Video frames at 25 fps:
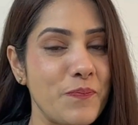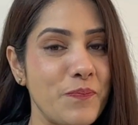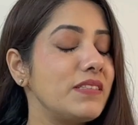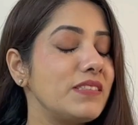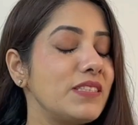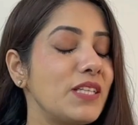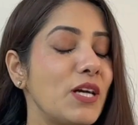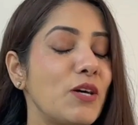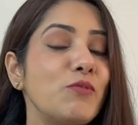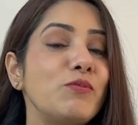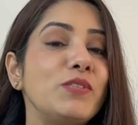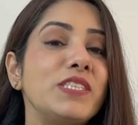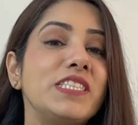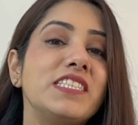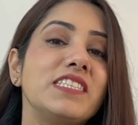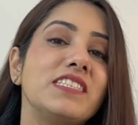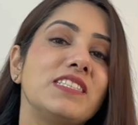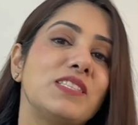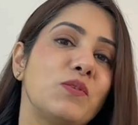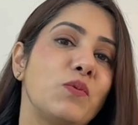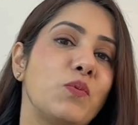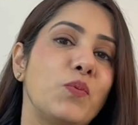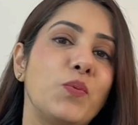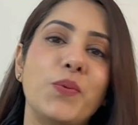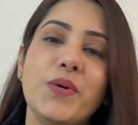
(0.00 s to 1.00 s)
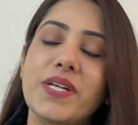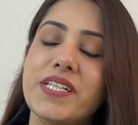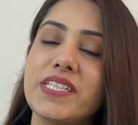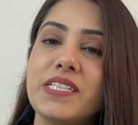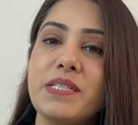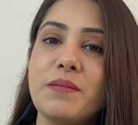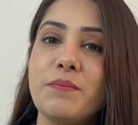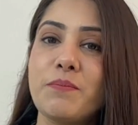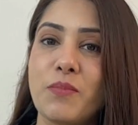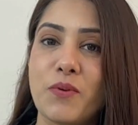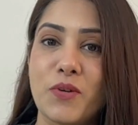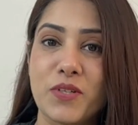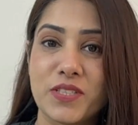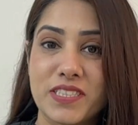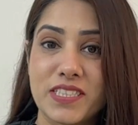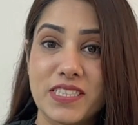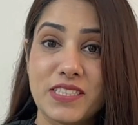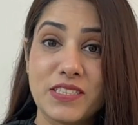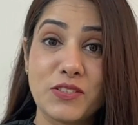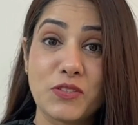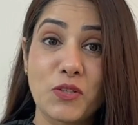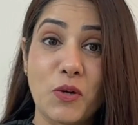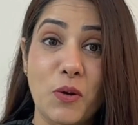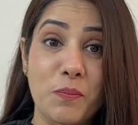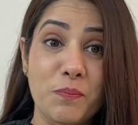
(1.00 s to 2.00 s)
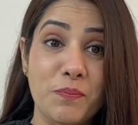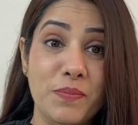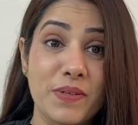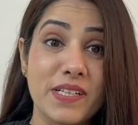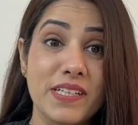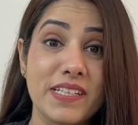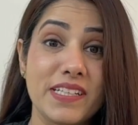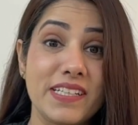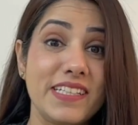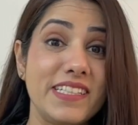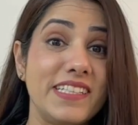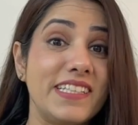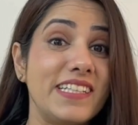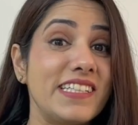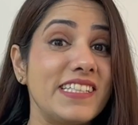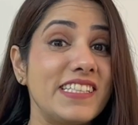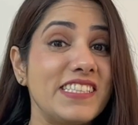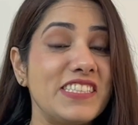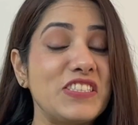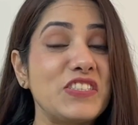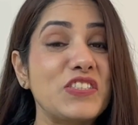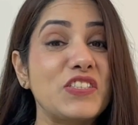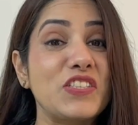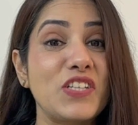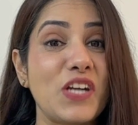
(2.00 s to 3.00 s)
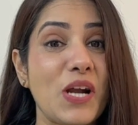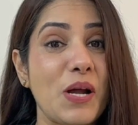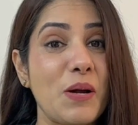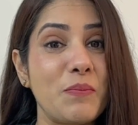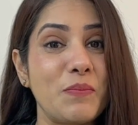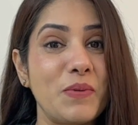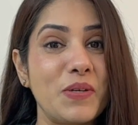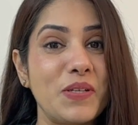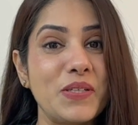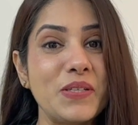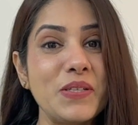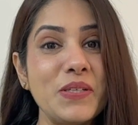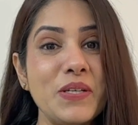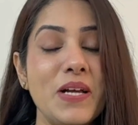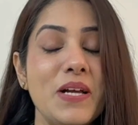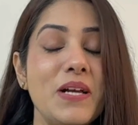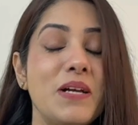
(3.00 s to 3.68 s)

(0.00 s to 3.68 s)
Now it is a very important topic in English grammar